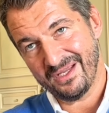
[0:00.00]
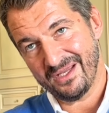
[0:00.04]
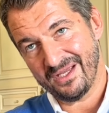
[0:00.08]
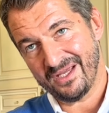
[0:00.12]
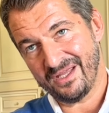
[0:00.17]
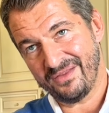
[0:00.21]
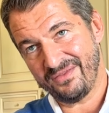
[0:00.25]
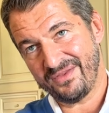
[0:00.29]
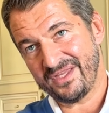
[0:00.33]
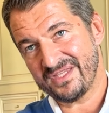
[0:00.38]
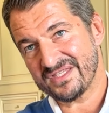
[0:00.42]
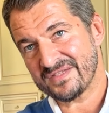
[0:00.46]

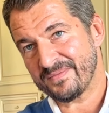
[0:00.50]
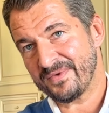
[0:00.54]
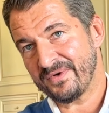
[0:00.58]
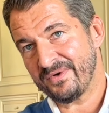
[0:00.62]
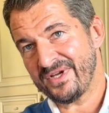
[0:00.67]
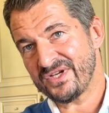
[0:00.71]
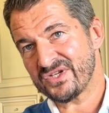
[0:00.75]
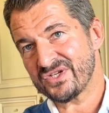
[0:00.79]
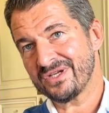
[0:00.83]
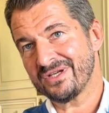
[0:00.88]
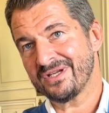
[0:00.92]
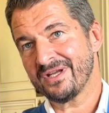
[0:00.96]
and the
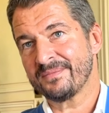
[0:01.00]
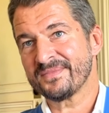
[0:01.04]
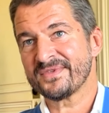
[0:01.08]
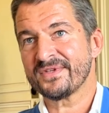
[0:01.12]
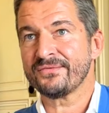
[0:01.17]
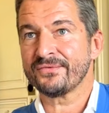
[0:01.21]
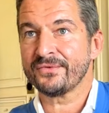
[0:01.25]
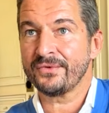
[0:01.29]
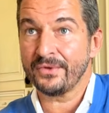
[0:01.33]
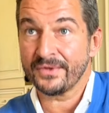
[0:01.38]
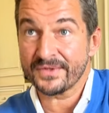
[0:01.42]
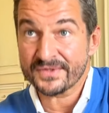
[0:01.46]
inspiration comes,
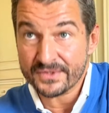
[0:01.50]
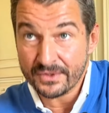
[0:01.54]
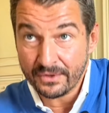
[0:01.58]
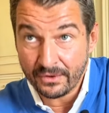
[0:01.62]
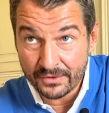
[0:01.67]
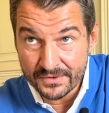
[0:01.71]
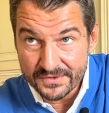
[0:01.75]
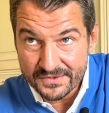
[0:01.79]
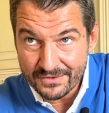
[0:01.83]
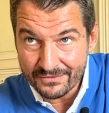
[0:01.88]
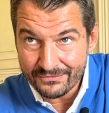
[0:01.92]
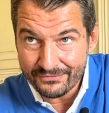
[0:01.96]
of course,
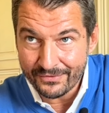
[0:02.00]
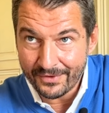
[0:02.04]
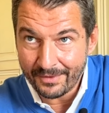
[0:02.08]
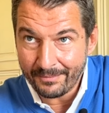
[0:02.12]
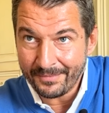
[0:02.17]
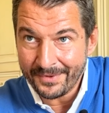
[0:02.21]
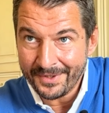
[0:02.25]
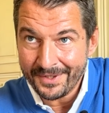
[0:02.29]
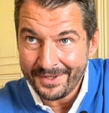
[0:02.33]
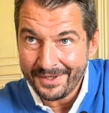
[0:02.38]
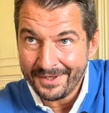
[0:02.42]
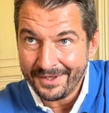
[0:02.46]
also from